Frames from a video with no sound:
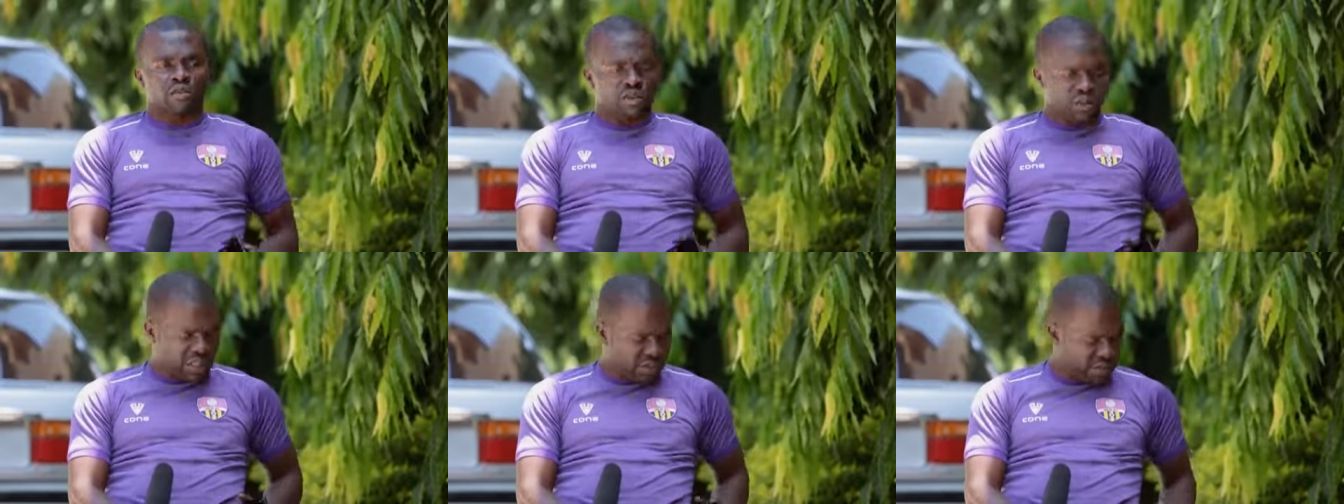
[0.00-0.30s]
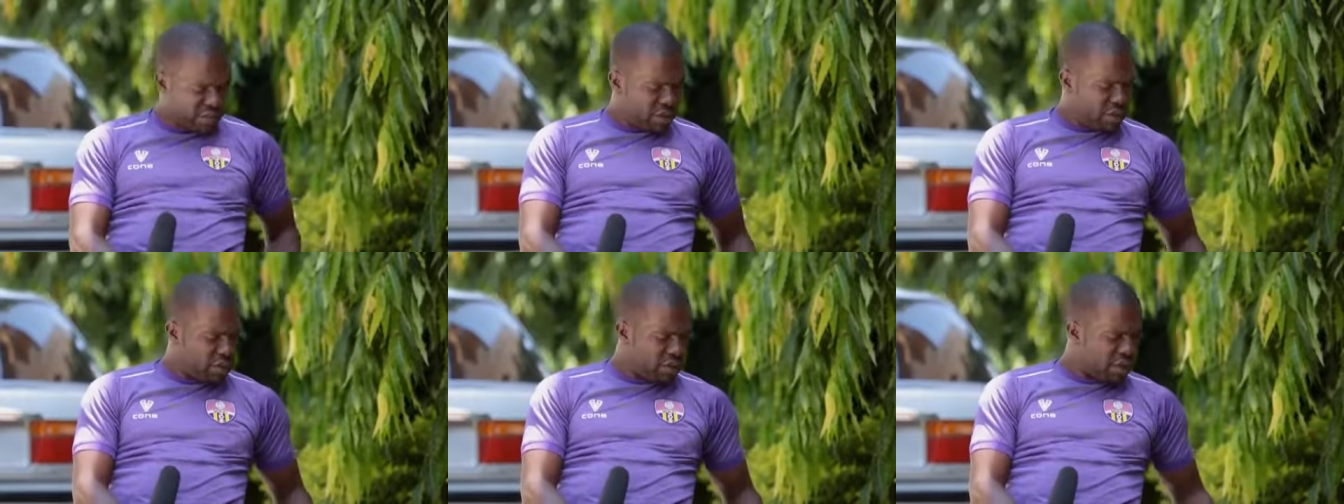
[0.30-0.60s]
not
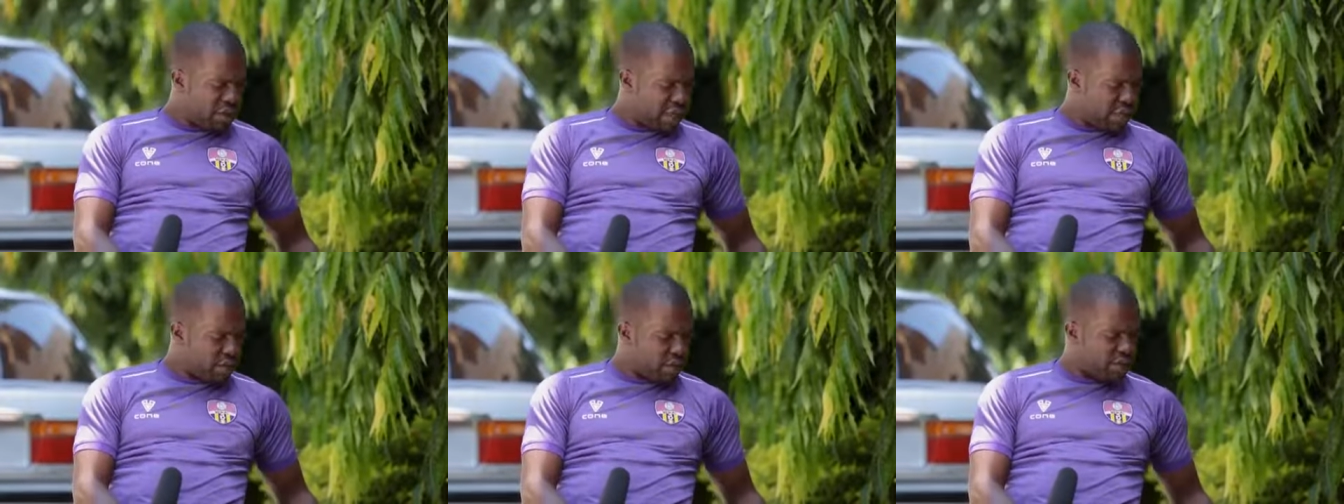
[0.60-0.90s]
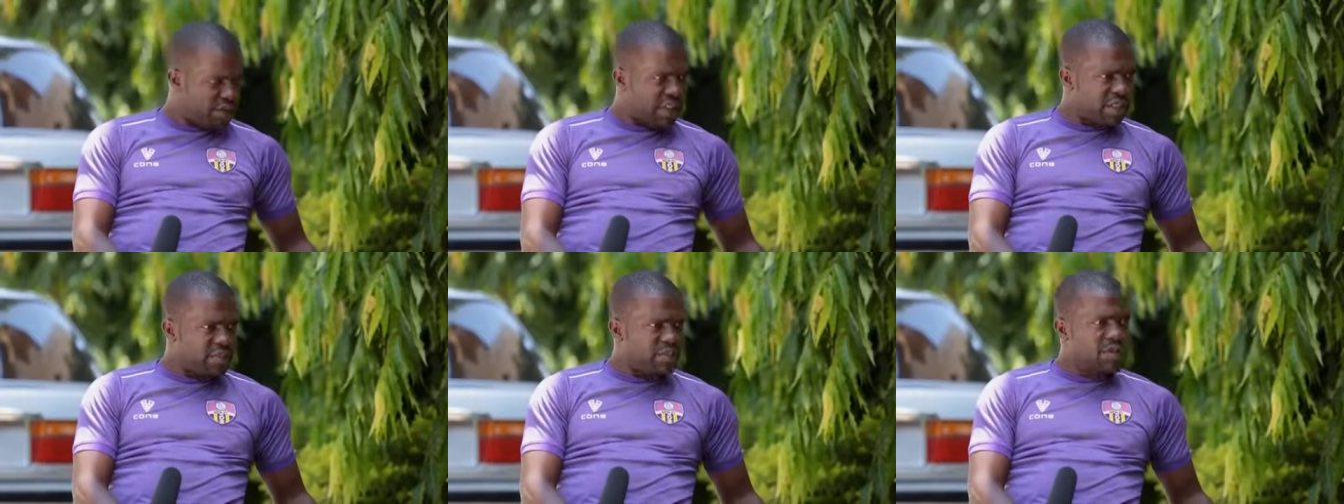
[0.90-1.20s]
even only
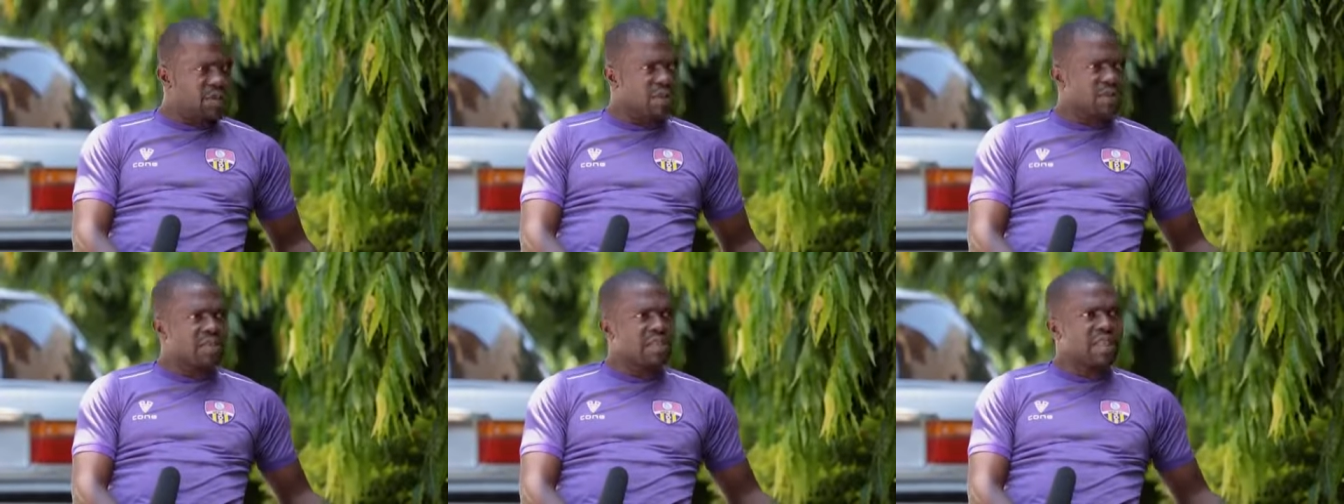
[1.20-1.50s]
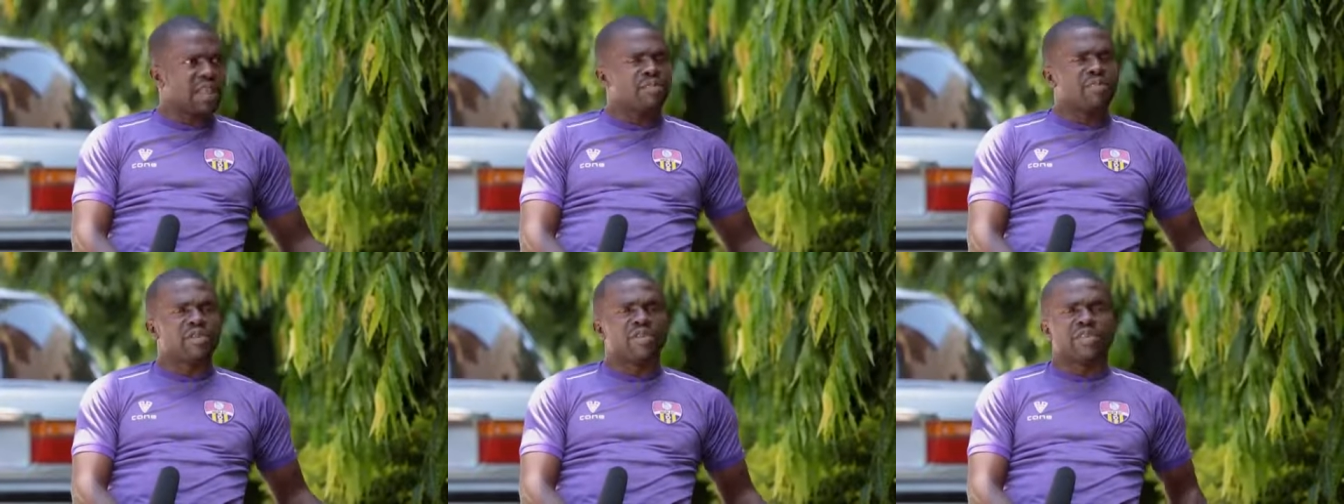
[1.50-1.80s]
Lagos fans because
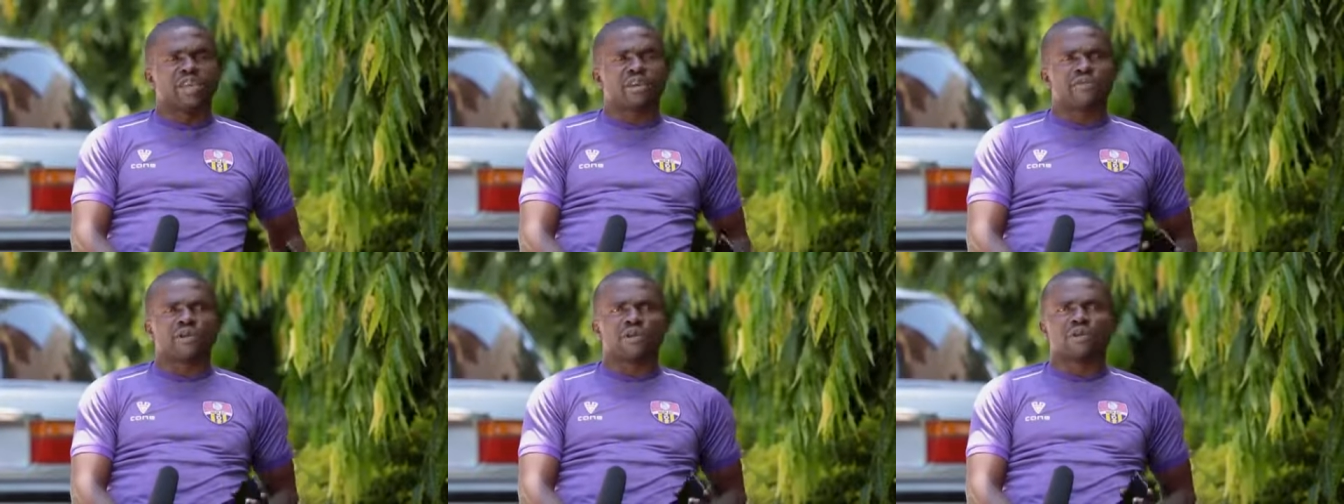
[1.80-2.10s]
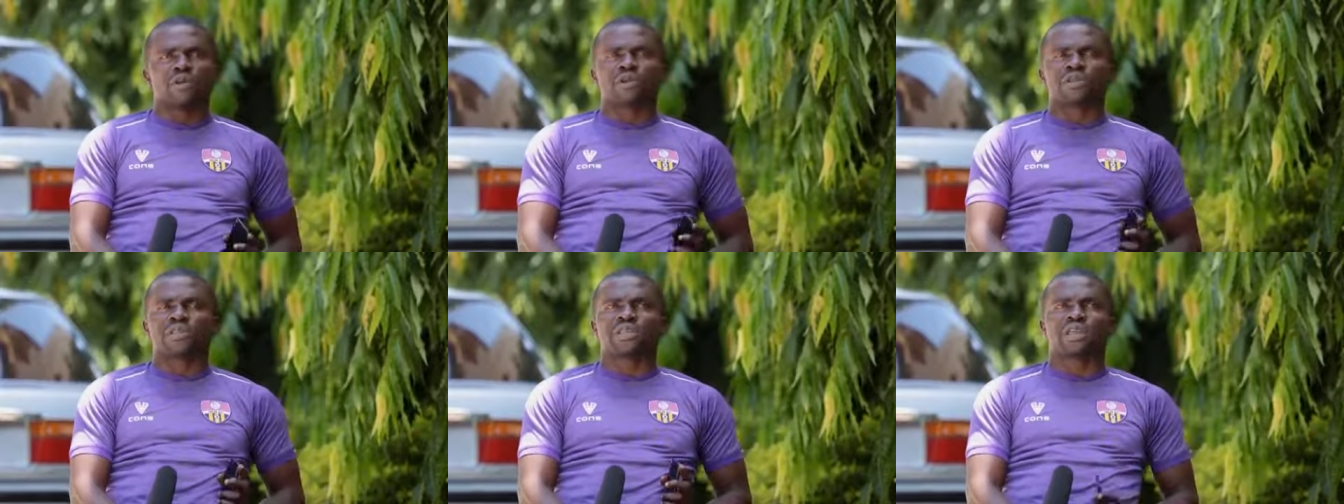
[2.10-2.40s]
they have been there
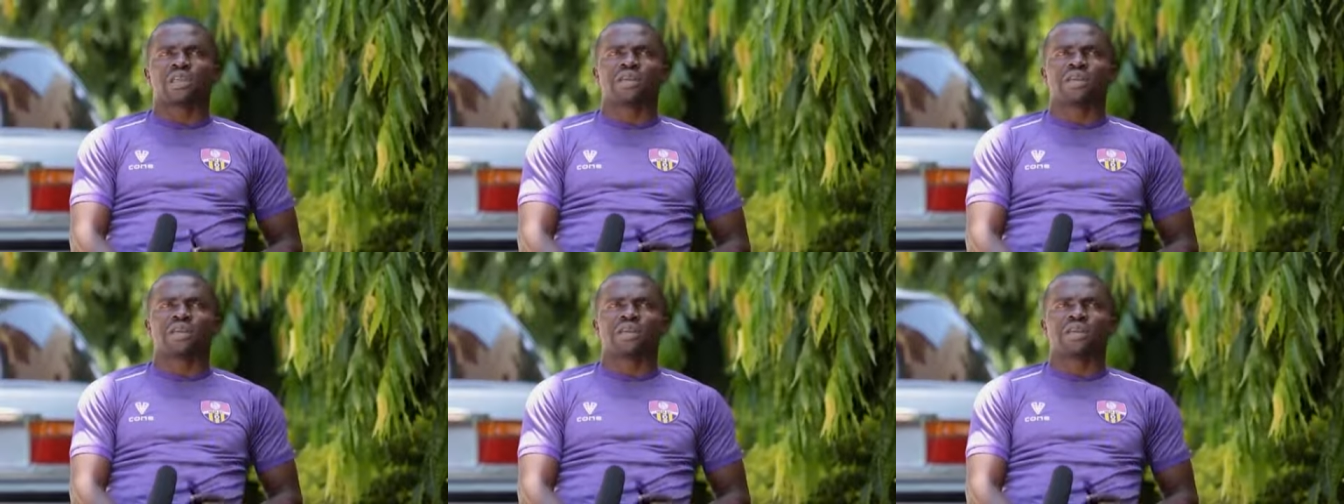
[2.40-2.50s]
for us.